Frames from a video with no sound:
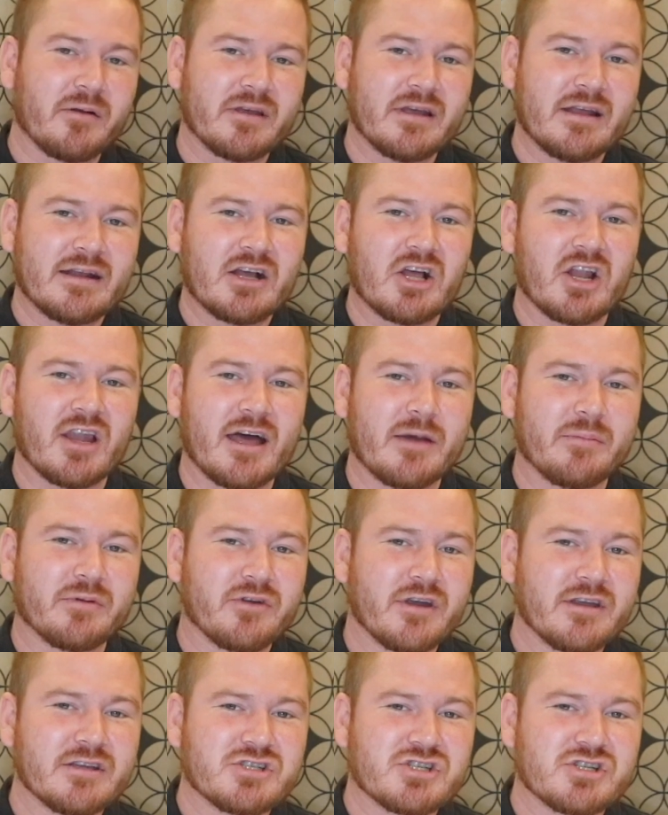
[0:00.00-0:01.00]
in
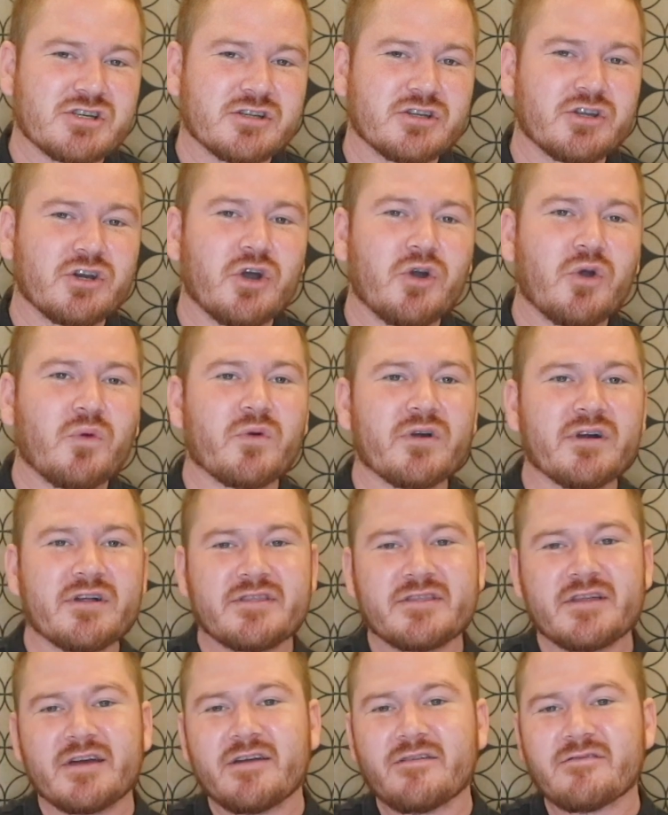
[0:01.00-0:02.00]
collaboration with
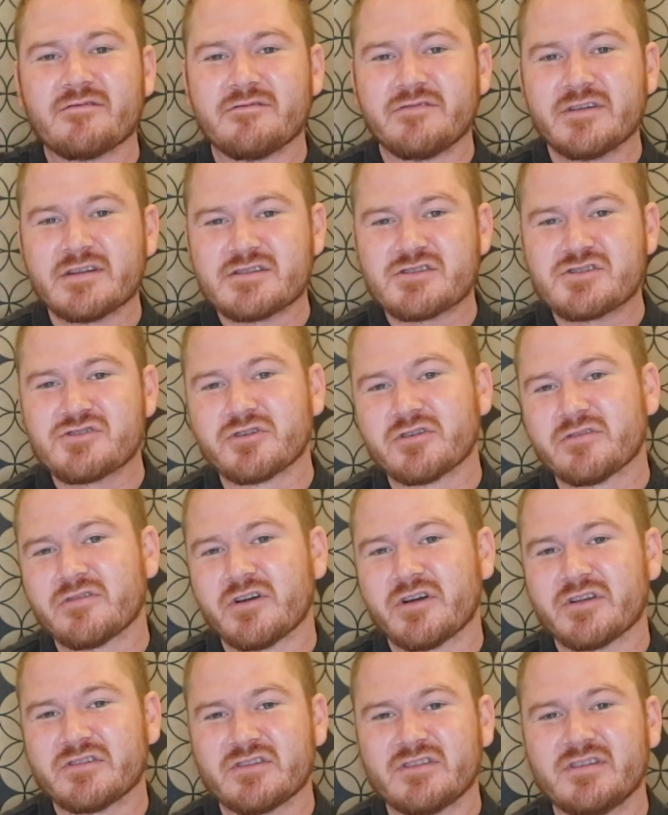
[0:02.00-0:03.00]
Wits
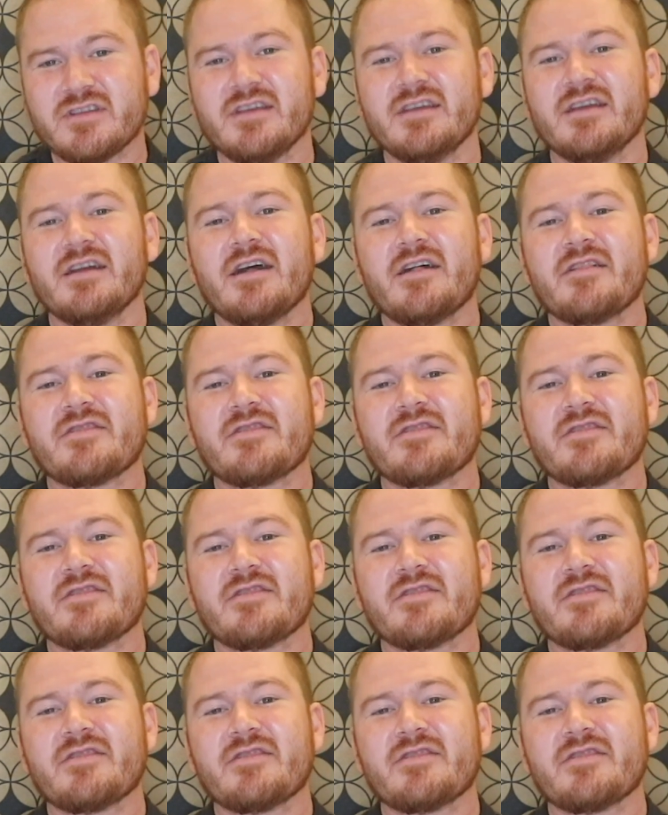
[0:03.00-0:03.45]
University.